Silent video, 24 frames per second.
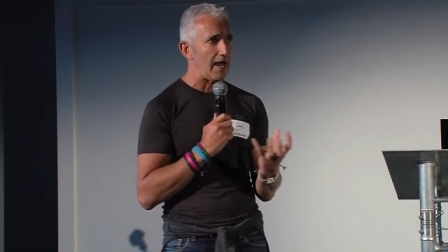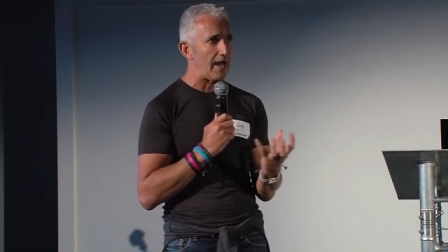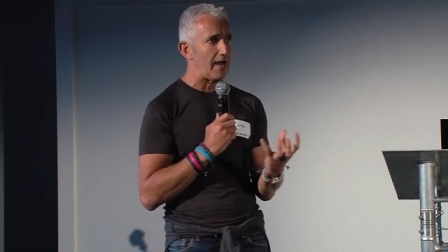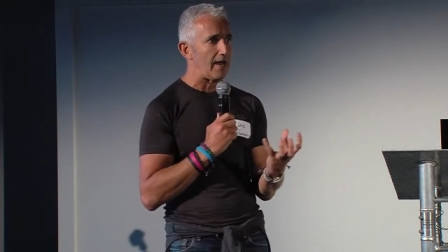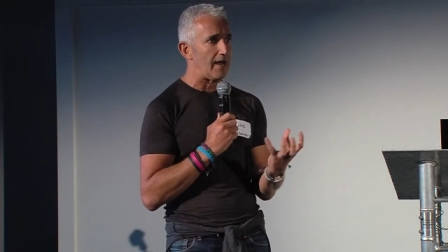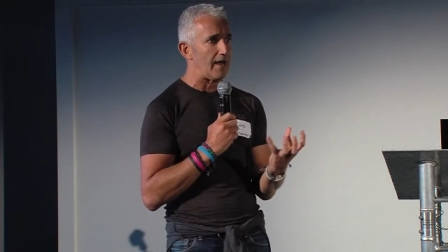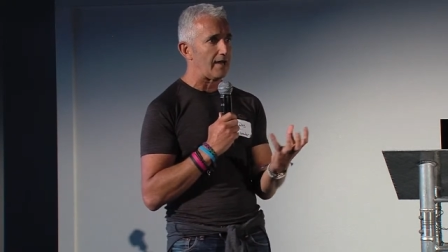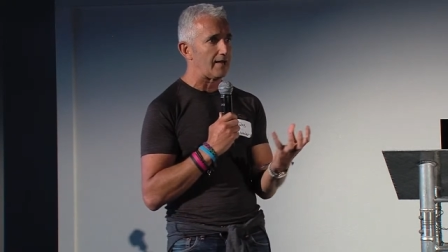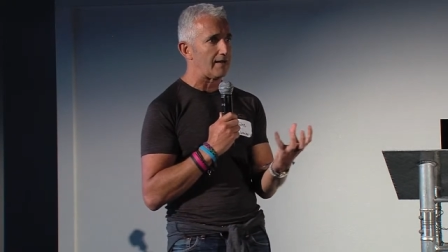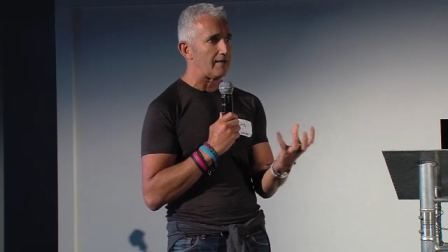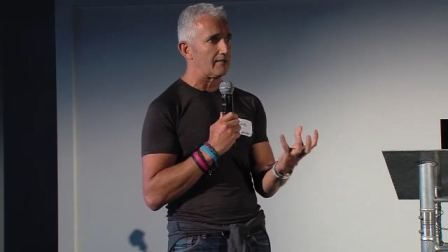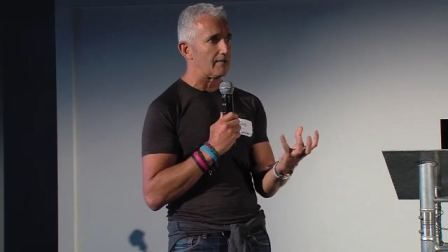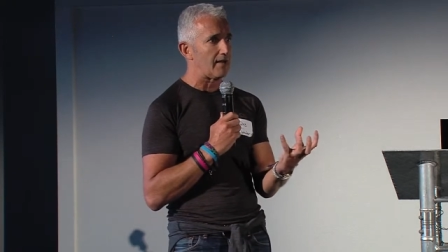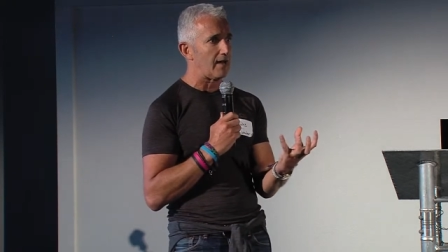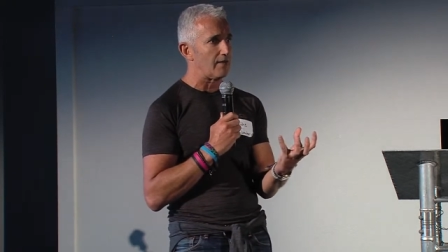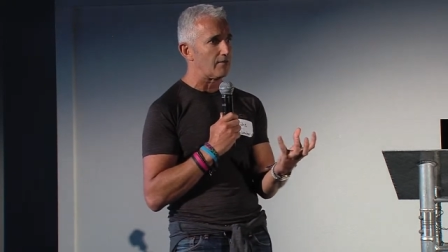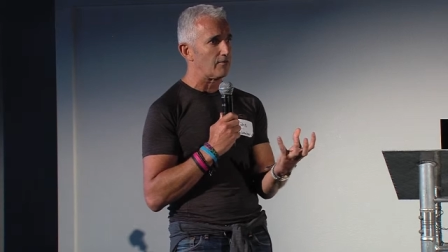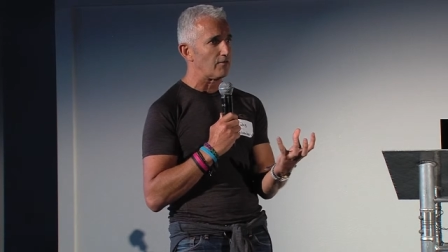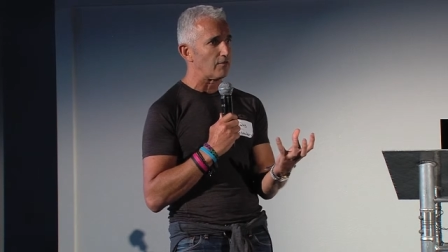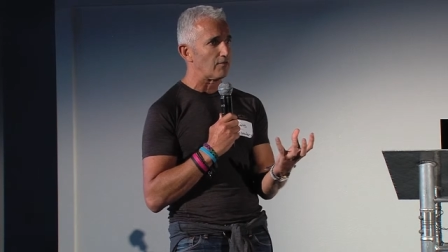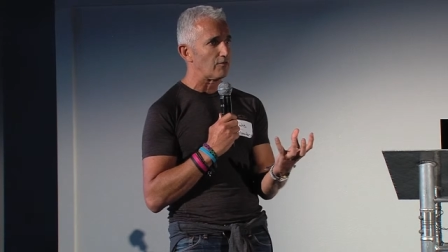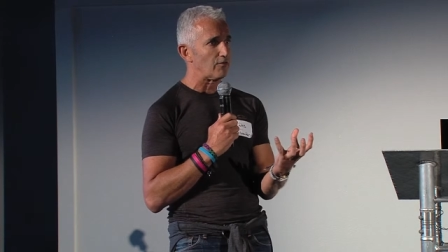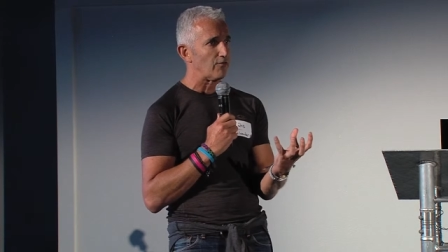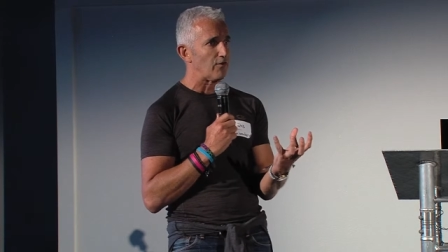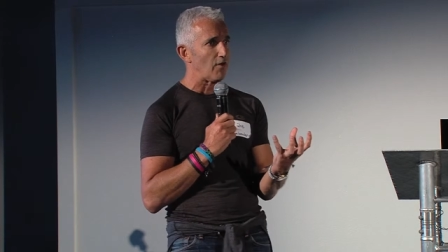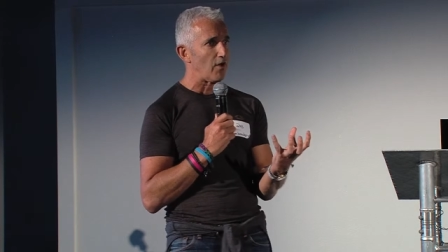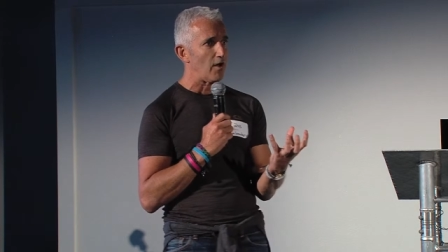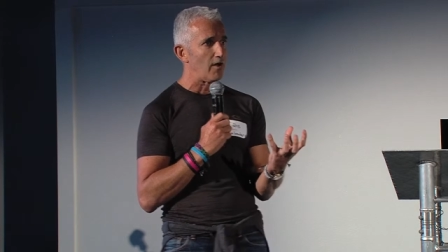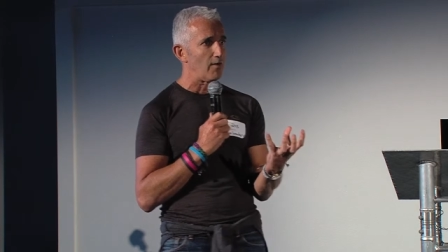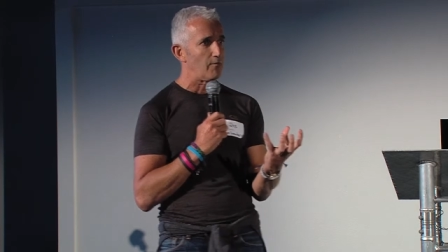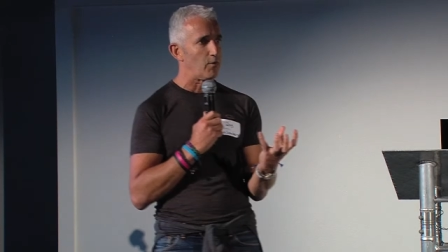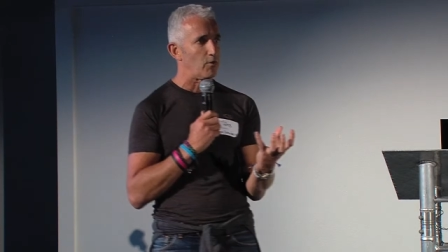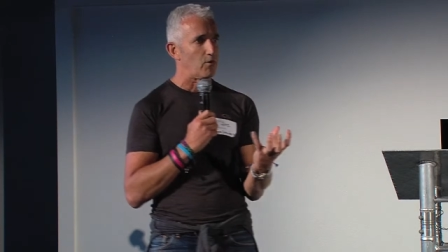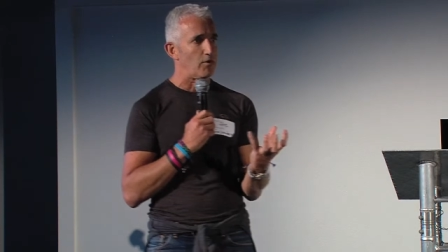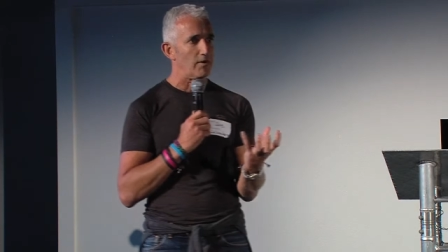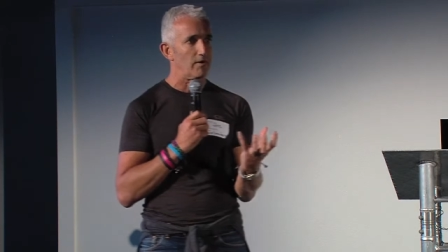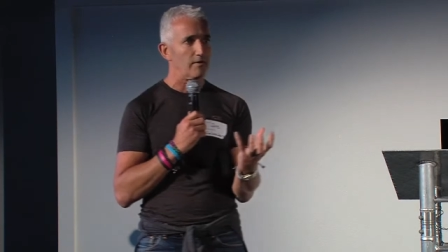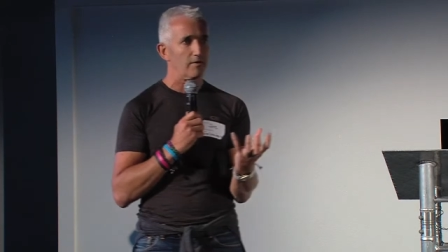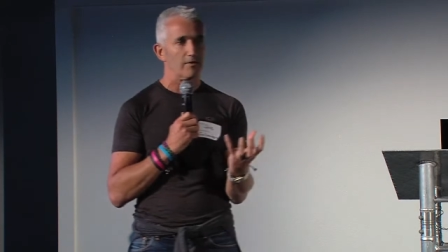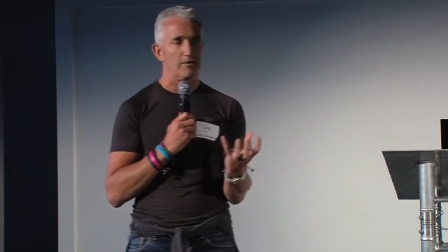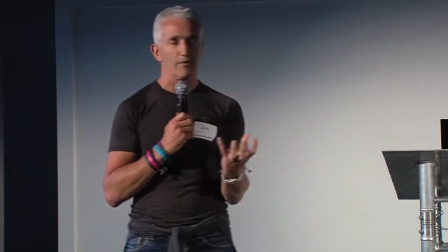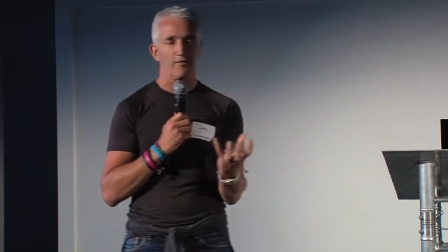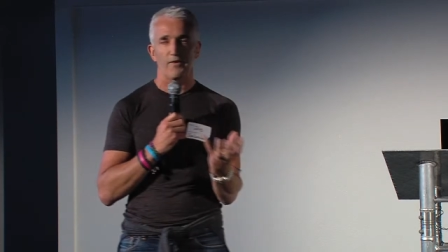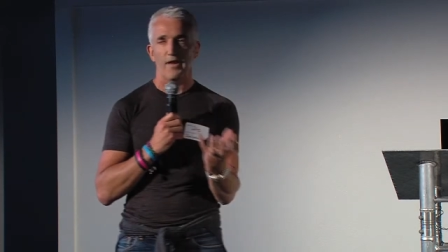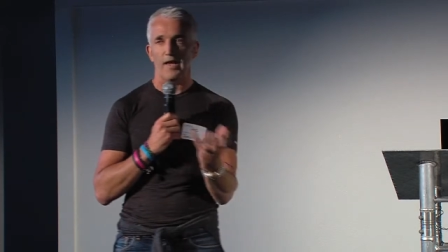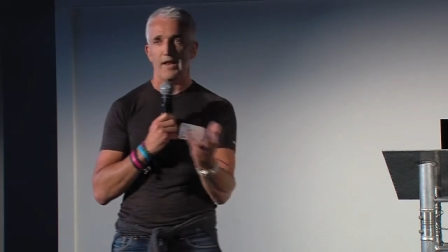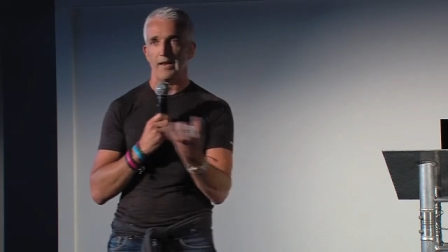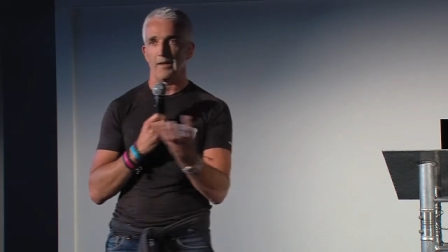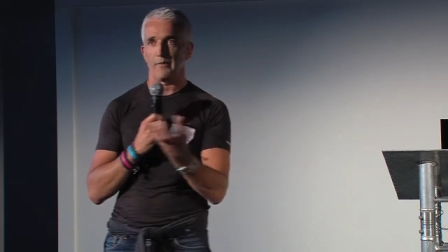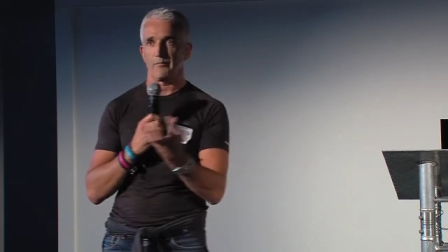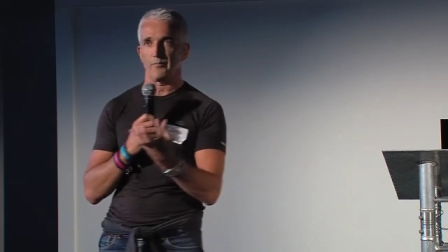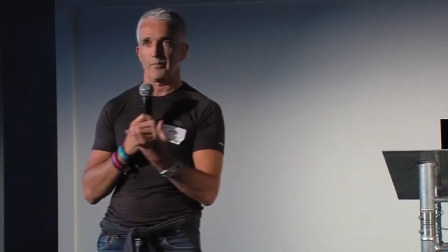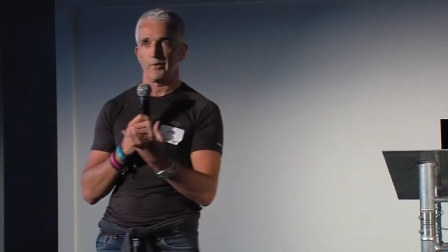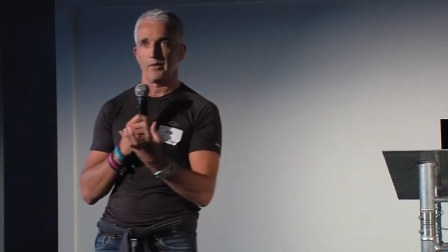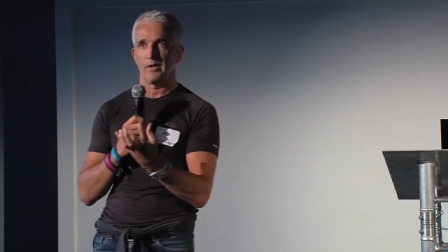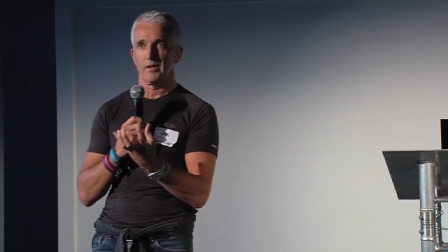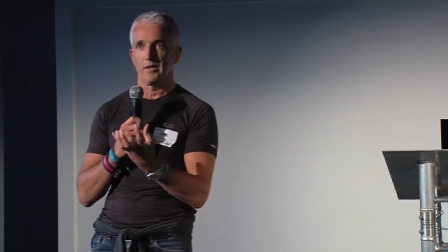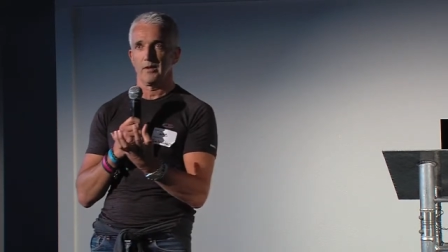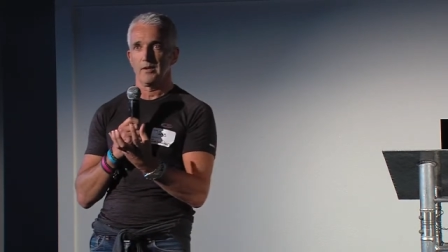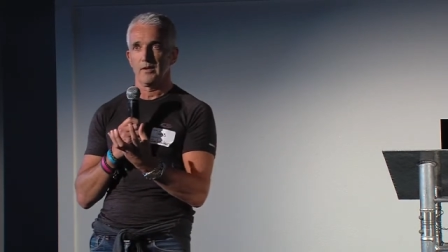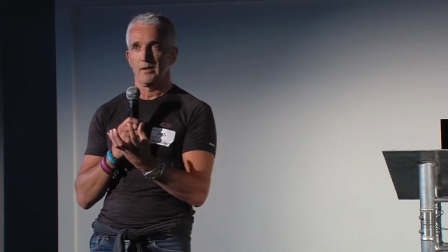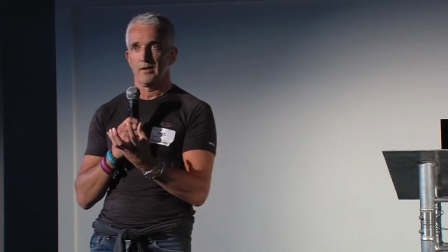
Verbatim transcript: out how to take this fibre and develop